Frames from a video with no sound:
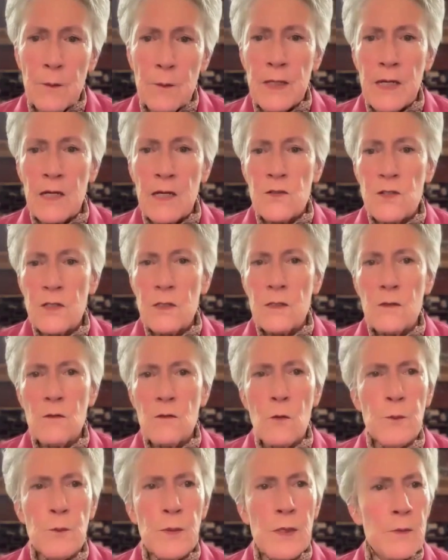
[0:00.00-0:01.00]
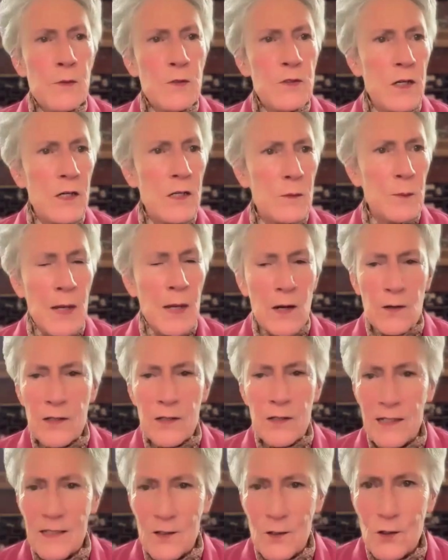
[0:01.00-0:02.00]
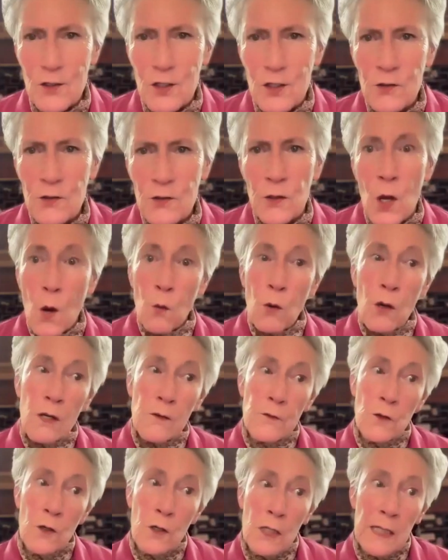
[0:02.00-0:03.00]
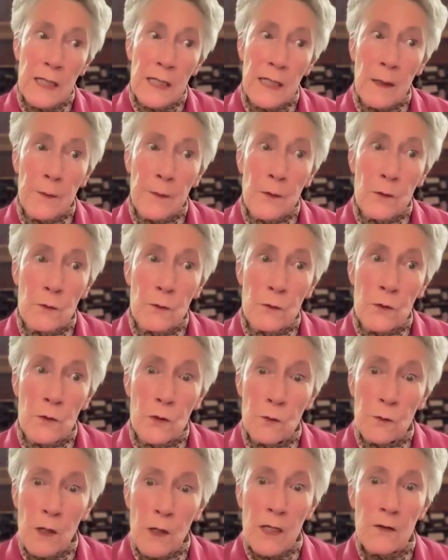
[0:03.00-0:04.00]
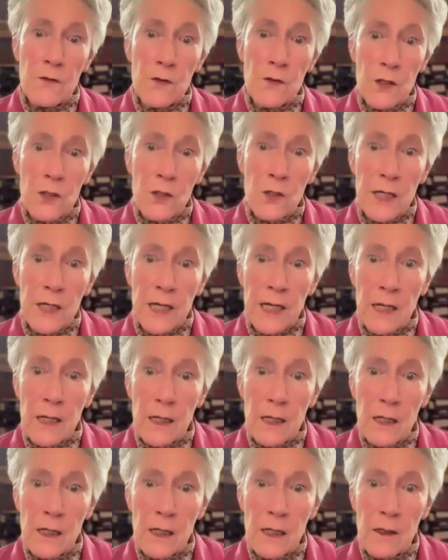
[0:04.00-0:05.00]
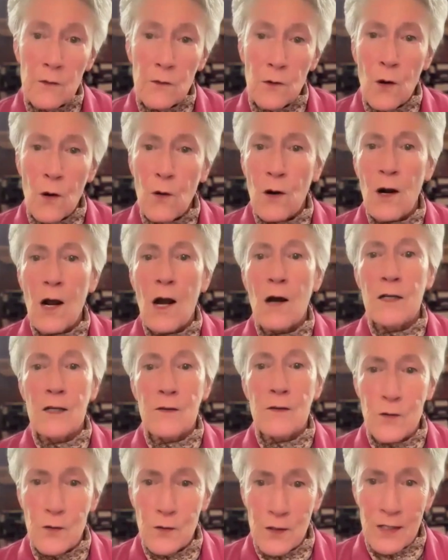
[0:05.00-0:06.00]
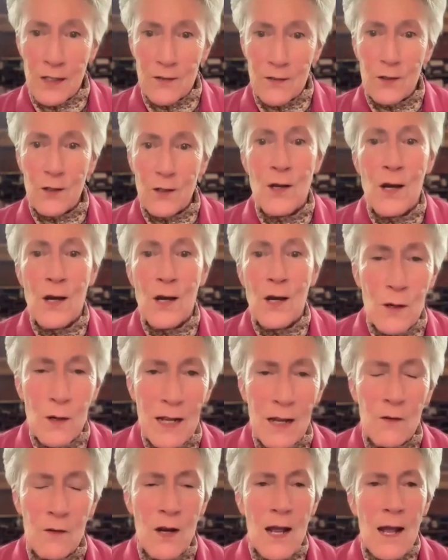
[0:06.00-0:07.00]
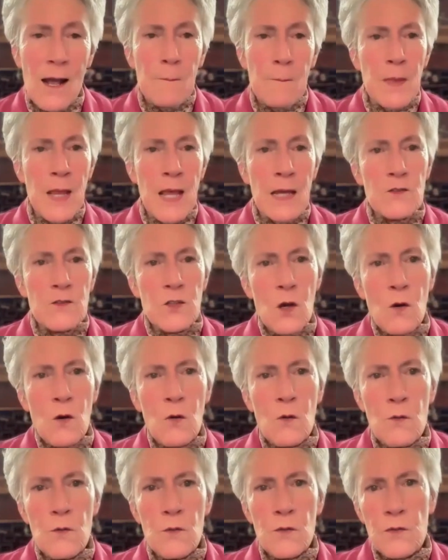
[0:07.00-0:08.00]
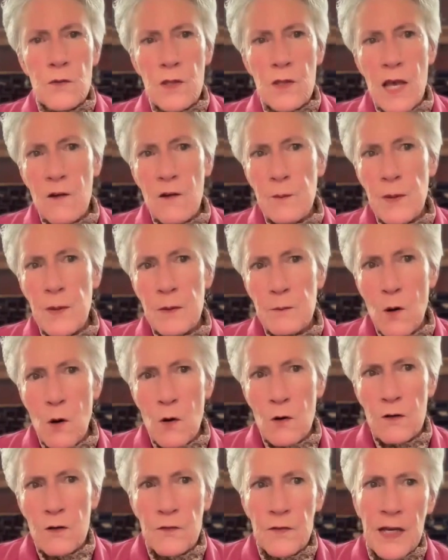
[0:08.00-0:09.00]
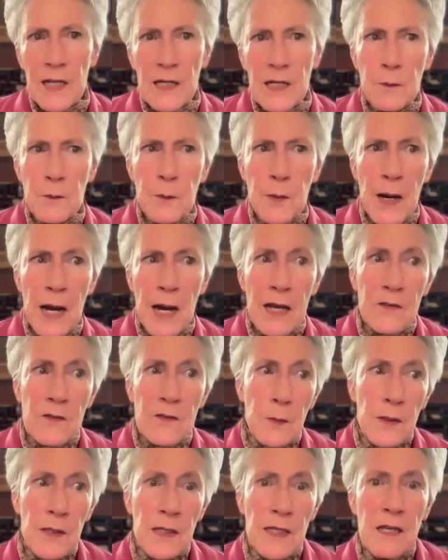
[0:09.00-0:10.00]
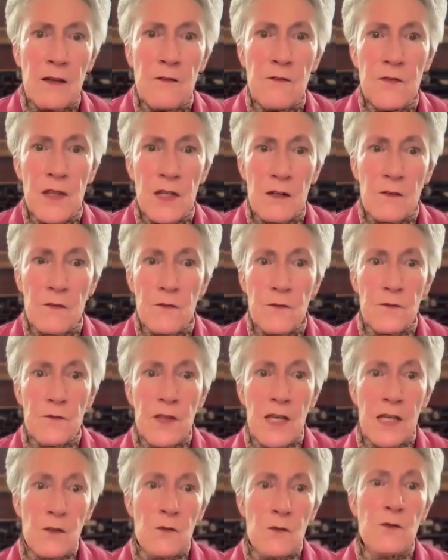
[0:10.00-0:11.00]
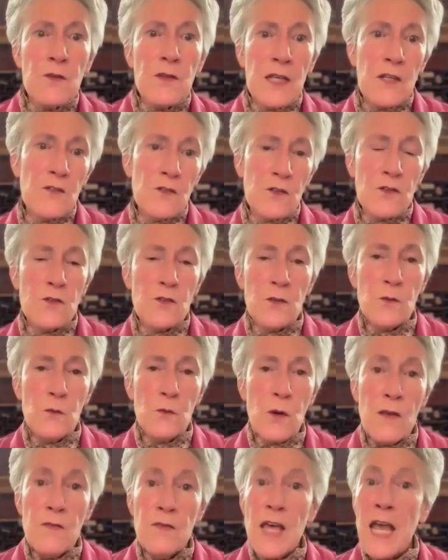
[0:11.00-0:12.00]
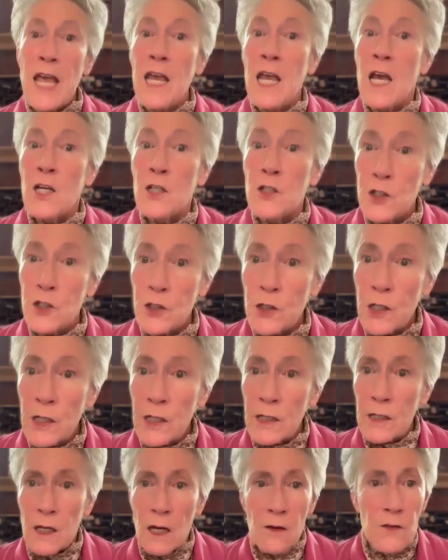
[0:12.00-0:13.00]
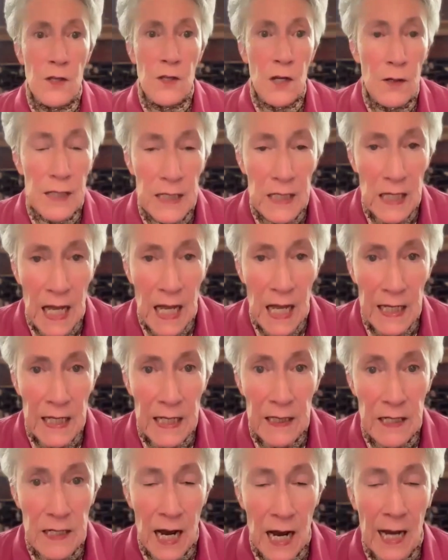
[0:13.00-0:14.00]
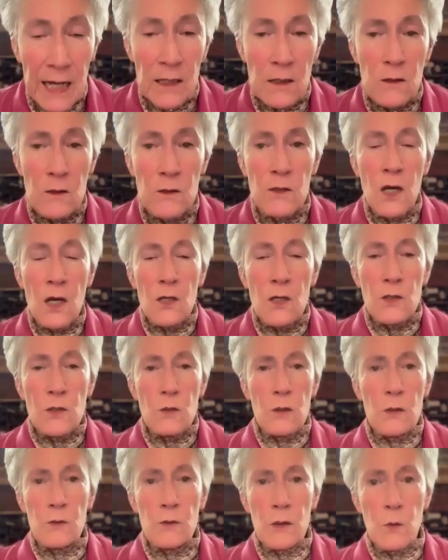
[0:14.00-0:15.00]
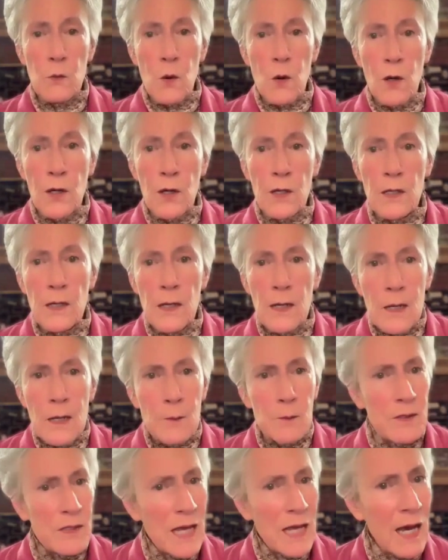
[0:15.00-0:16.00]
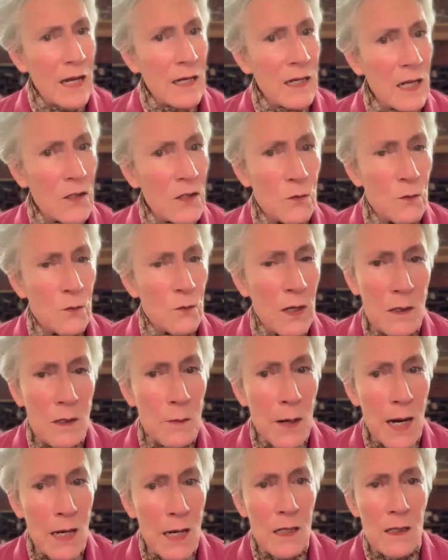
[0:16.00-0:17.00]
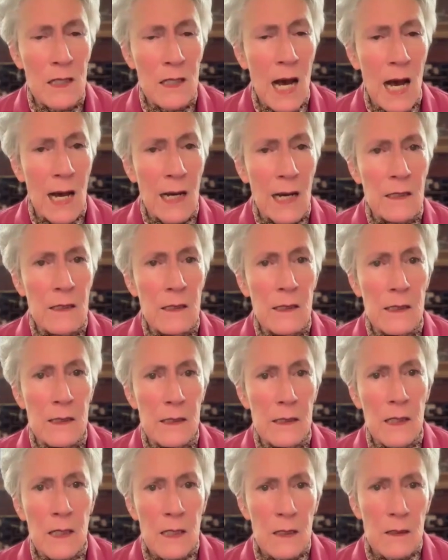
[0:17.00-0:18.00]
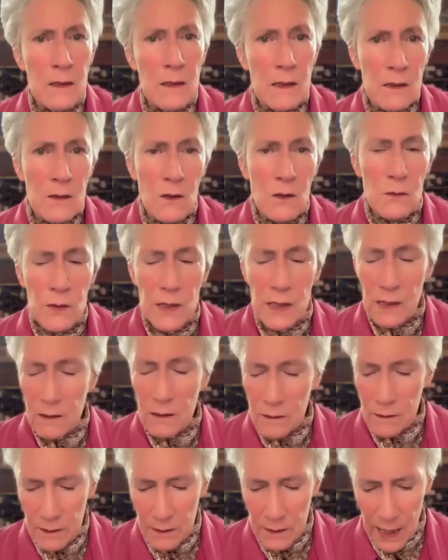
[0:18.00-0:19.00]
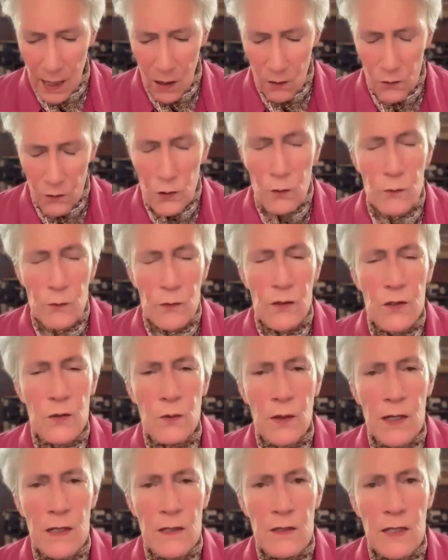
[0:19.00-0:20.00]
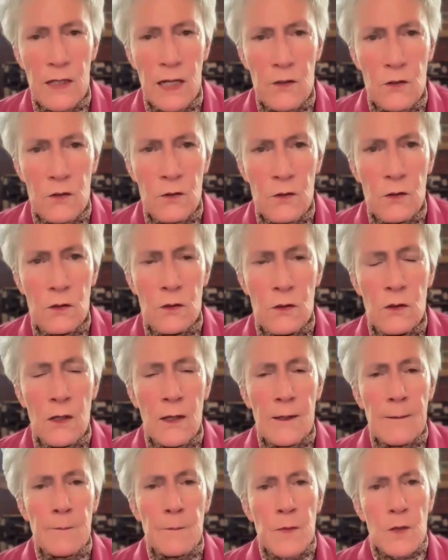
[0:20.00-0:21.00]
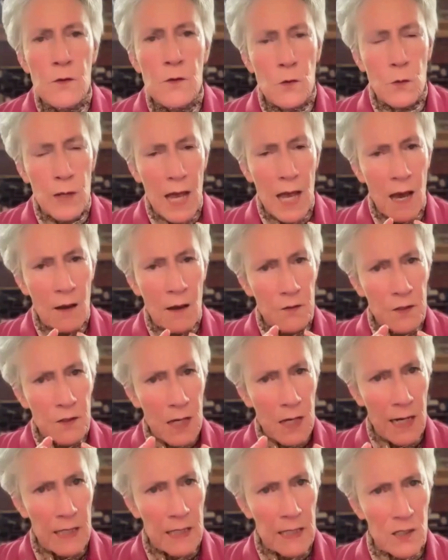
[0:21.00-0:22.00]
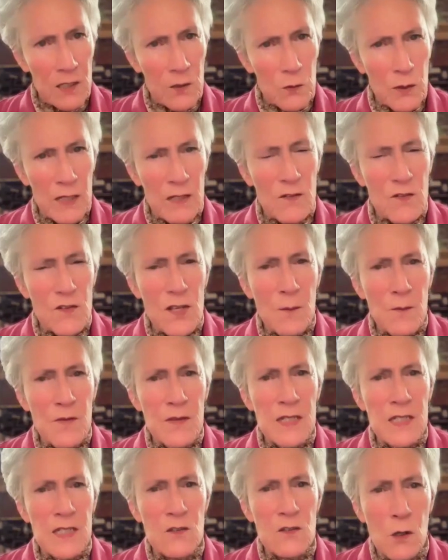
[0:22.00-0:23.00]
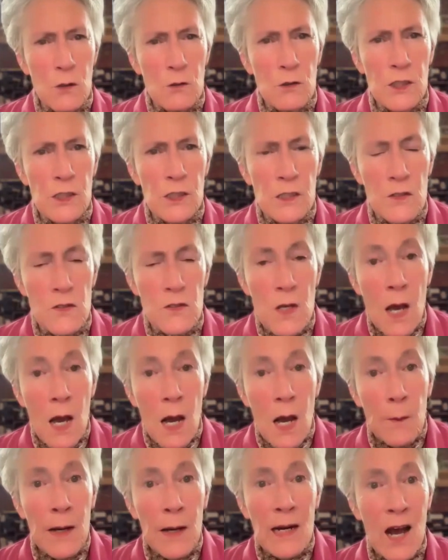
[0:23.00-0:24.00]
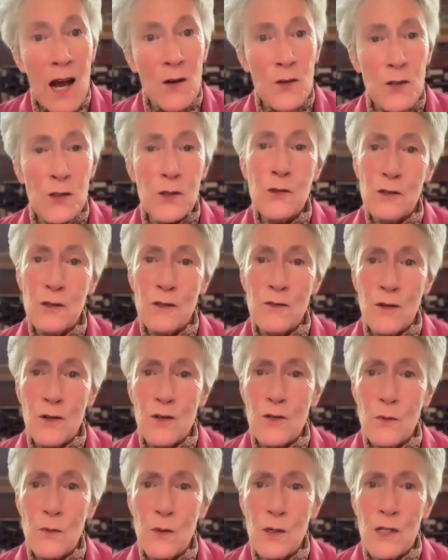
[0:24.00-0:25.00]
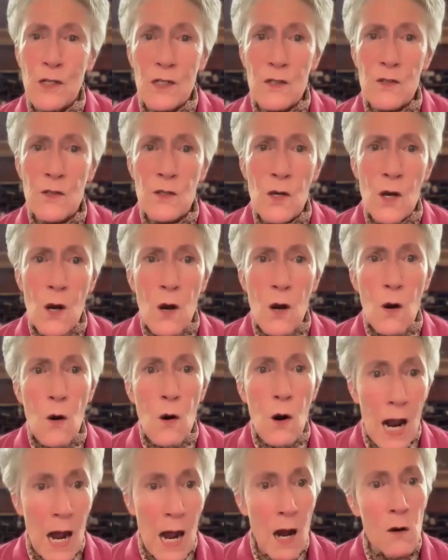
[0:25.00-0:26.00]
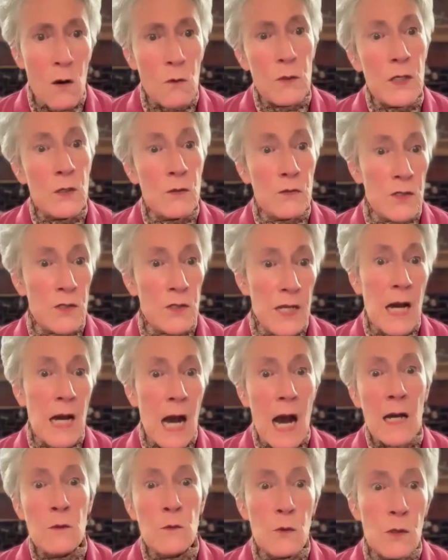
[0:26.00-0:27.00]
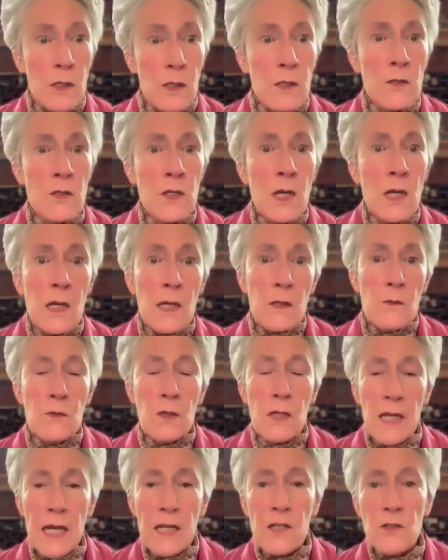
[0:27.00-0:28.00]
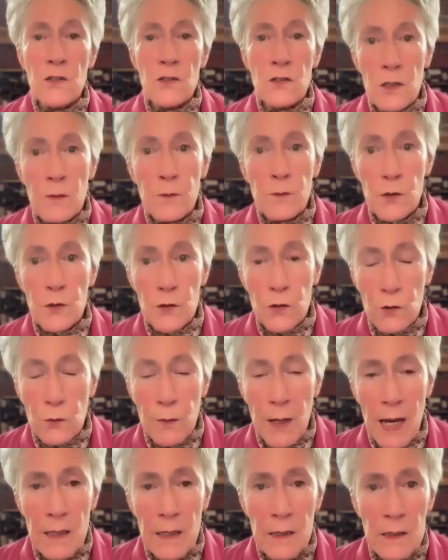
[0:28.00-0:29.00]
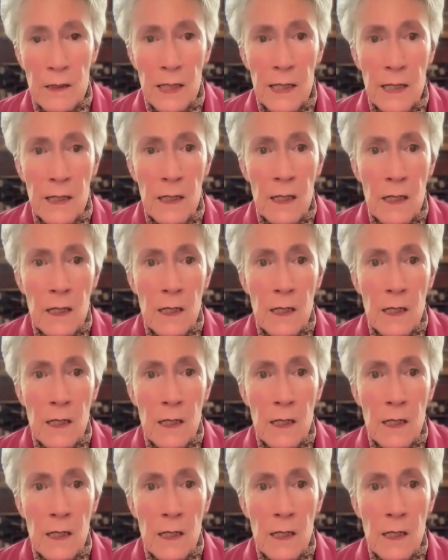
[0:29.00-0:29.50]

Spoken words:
Because then, people started parenting their children. Well, if you'll clean up your room, I'll give you the cookie, or I'll give you this or whatever. And so they've been motivated by the belief that if they do things a certain way, they're entitled to a reward. But that has run amok a lot. And, we could count numerous ways that's true. So we have to kind of get rid of some of these notions about how the universe works, or how we could say God works in relationship to humanity.